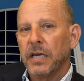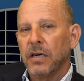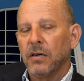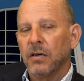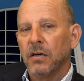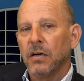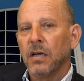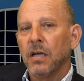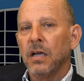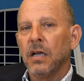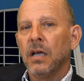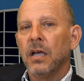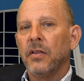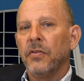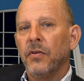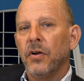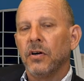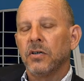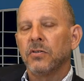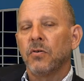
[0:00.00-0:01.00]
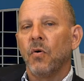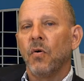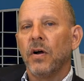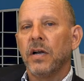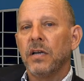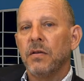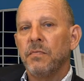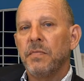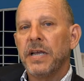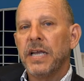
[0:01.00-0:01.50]
here, there's
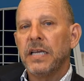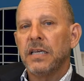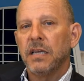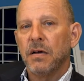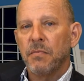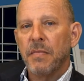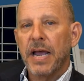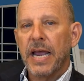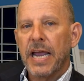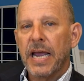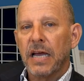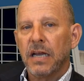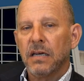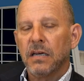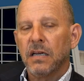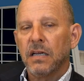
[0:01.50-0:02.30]
going to be demand.